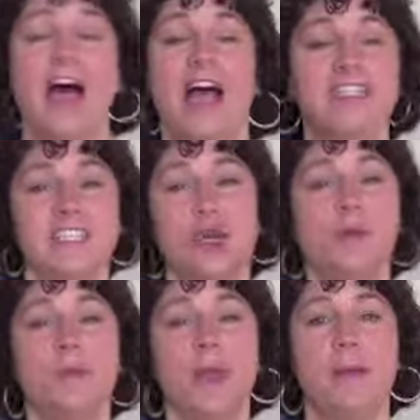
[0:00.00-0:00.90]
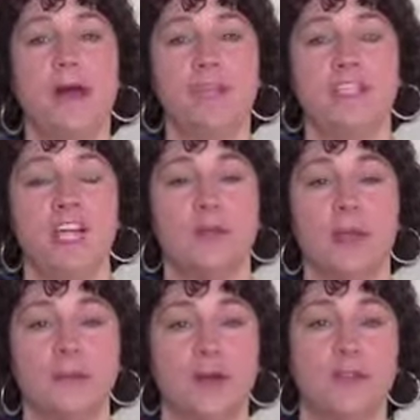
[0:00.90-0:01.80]
I didn't open my mouth and tell
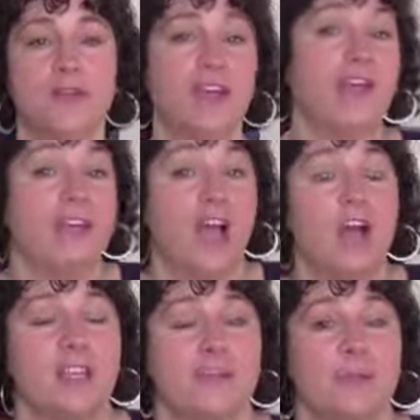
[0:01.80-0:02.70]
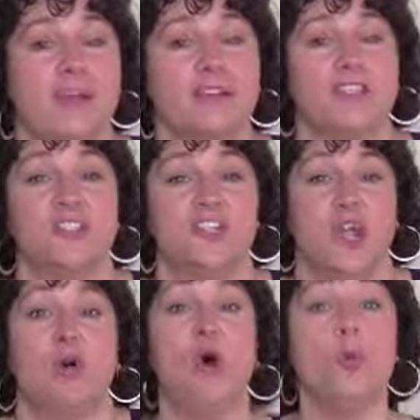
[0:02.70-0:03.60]
my brother that I'd gotten a message to
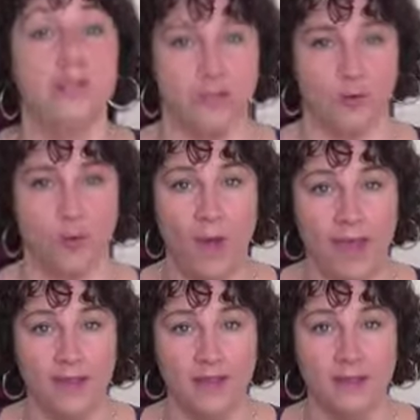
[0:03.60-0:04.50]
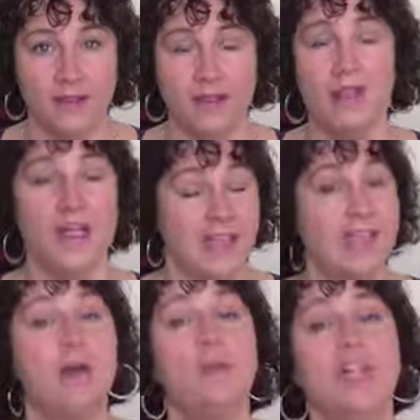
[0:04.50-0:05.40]
go home a different way, and
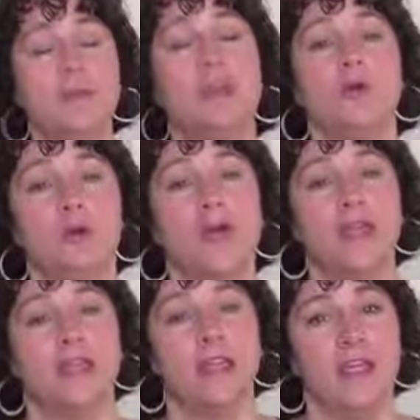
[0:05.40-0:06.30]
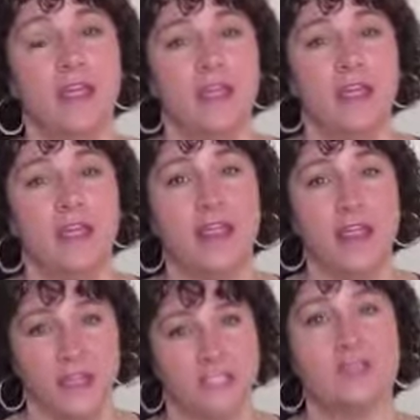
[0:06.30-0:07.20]
that we'd be in a wreck
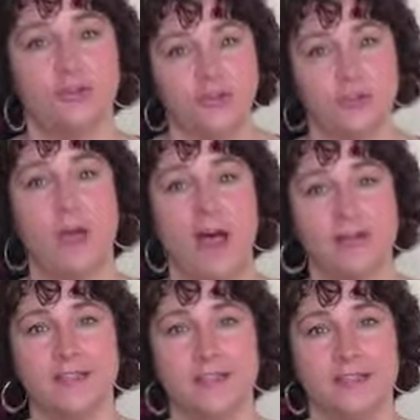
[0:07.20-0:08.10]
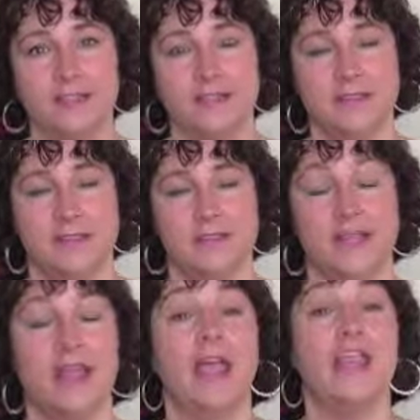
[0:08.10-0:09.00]
in a certain spot.
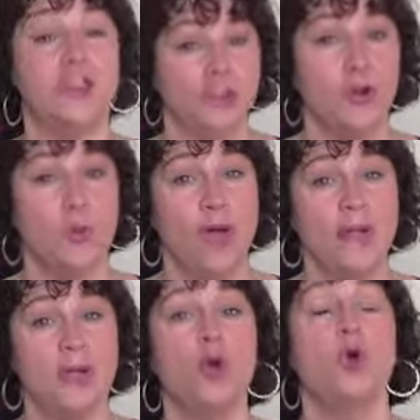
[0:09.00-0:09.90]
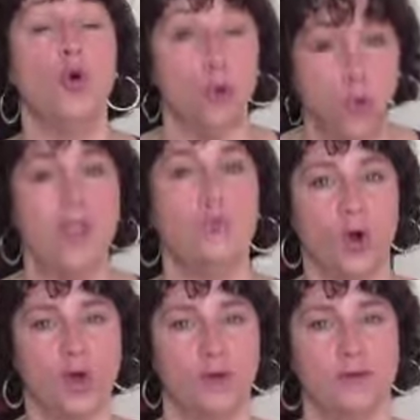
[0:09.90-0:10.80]
And you know what? We
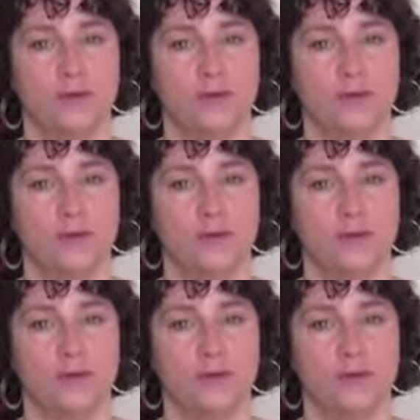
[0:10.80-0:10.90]
were.